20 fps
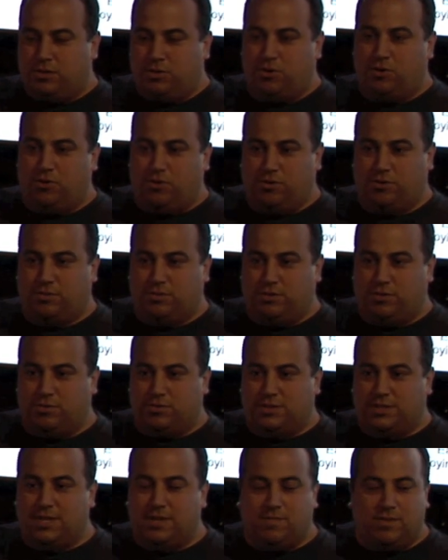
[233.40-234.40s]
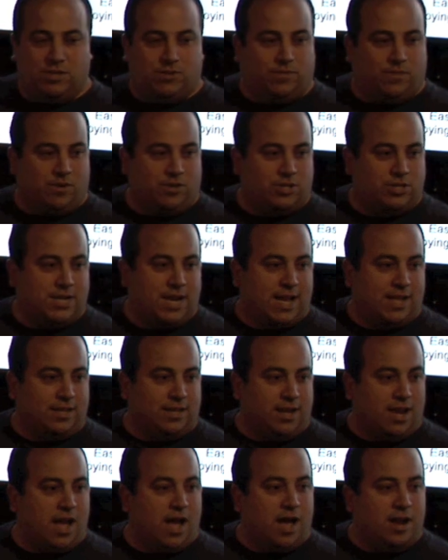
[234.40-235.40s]
your TV's
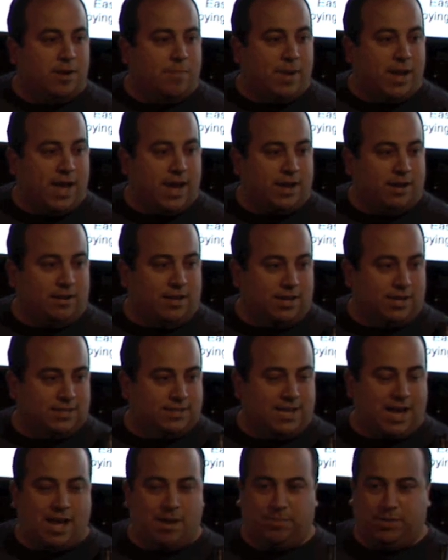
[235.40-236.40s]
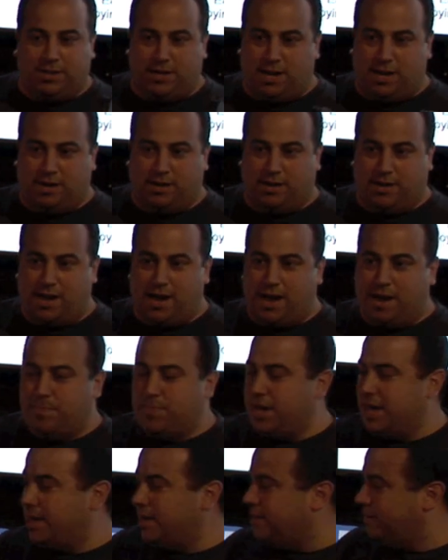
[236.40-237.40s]
functionality on a panel, on a tablet, on an
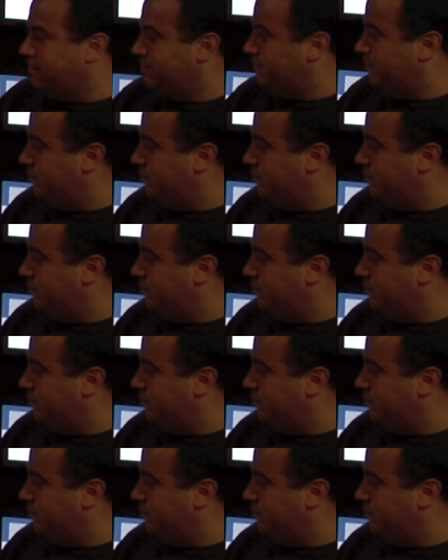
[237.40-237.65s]
iPad.